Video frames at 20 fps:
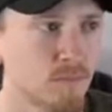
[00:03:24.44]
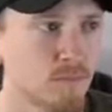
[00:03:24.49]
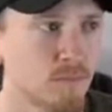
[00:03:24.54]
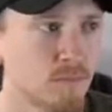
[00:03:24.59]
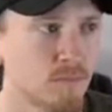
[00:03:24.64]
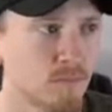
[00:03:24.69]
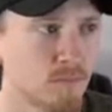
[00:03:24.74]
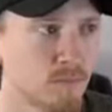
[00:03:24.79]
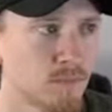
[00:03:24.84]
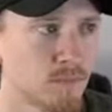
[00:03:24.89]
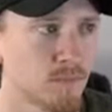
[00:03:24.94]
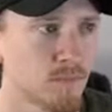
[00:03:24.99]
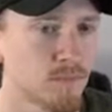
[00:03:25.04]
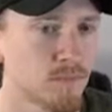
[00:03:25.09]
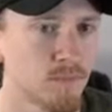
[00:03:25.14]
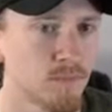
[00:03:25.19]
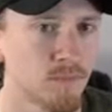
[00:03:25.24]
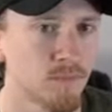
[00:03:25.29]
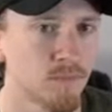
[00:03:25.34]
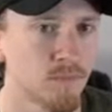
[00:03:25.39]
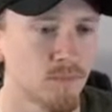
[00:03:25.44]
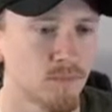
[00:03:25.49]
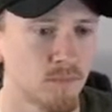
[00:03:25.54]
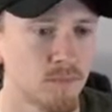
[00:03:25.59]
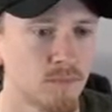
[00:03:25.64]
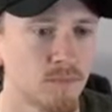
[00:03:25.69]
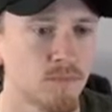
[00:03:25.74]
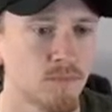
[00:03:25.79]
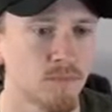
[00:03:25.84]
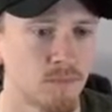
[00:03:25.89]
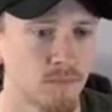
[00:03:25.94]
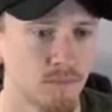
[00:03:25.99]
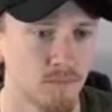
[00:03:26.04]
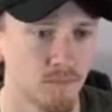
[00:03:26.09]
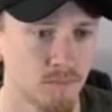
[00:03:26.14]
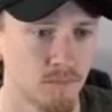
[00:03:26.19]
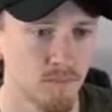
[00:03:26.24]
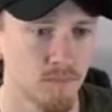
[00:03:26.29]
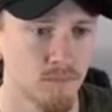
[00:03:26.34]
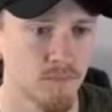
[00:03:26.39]

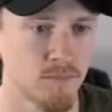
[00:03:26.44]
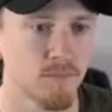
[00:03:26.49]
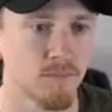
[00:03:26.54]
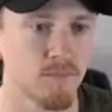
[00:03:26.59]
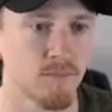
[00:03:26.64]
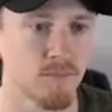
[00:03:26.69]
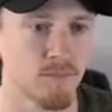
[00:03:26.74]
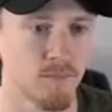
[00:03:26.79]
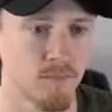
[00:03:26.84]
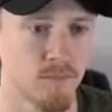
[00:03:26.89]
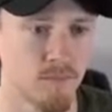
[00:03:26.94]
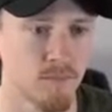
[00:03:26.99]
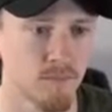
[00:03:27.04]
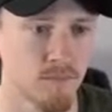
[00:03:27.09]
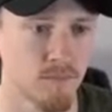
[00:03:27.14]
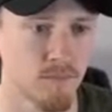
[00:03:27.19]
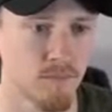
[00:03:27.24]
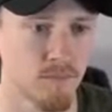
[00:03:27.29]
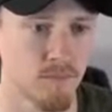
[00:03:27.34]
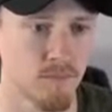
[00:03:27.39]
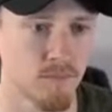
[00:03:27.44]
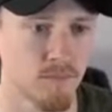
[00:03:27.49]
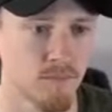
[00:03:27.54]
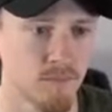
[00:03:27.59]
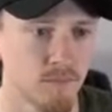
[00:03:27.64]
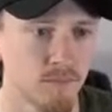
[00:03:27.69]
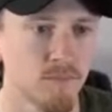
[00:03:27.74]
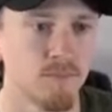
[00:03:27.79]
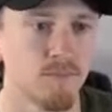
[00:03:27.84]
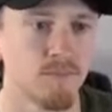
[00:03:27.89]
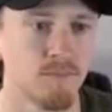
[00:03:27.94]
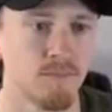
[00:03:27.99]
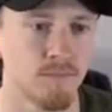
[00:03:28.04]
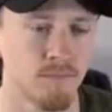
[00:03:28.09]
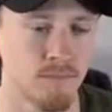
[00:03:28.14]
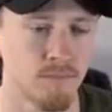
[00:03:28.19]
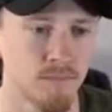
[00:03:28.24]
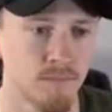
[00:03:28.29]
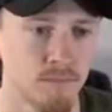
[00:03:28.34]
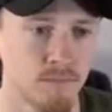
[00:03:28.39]

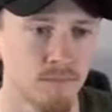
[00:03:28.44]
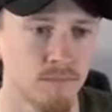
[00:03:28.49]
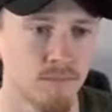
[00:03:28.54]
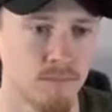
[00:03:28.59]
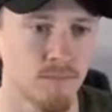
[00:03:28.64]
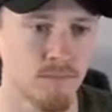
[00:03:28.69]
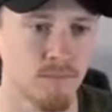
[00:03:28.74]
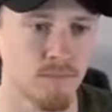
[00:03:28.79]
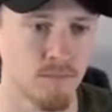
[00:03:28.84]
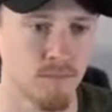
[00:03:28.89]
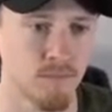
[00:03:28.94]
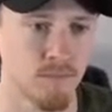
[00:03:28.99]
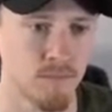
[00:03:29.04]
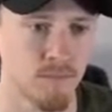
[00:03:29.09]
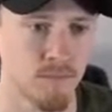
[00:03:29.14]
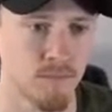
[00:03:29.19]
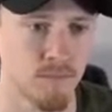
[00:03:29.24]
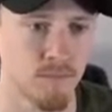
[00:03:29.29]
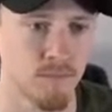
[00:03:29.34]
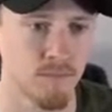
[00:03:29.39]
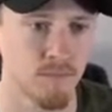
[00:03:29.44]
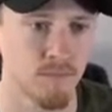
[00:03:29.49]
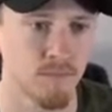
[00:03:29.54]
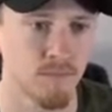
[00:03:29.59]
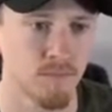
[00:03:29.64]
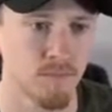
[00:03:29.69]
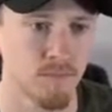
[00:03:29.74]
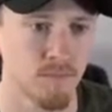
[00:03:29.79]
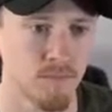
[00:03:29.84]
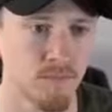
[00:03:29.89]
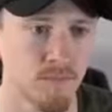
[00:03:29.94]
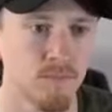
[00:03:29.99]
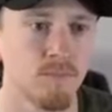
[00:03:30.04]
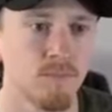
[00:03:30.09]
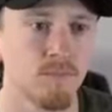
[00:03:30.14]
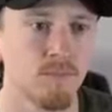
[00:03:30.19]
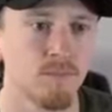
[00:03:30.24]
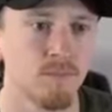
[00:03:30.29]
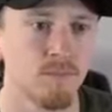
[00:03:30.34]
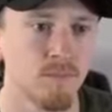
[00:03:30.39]

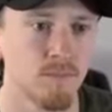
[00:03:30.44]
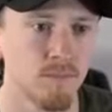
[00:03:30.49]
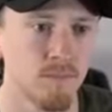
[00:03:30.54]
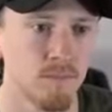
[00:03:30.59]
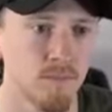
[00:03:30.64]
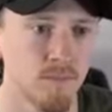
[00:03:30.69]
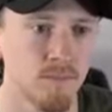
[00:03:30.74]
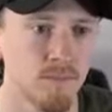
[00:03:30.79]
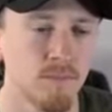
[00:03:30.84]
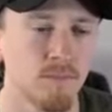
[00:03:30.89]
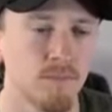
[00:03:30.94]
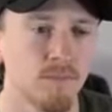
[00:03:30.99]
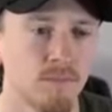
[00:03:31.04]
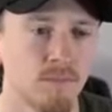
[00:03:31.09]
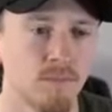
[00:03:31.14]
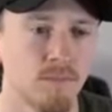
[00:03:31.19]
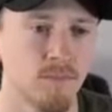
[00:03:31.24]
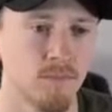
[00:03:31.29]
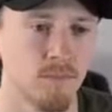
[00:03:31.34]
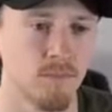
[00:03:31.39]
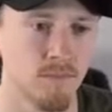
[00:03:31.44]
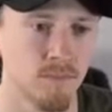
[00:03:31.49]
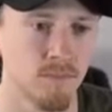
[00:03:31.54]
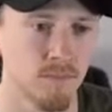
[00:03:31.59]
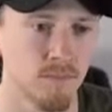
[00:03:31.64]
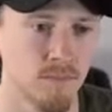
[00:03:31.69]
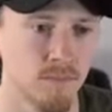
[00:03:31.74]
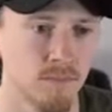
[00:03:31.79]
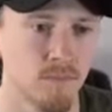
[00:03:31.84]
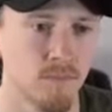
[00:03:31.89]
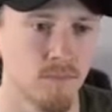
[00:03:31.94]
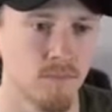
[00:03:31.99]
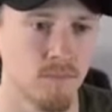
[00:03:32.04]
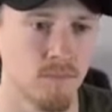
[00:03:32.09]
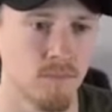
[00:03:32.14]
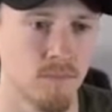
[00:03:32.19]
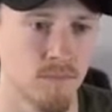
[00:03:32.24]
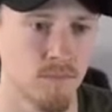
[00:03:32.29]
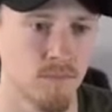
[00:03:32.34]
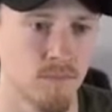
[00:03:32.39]
[no speech]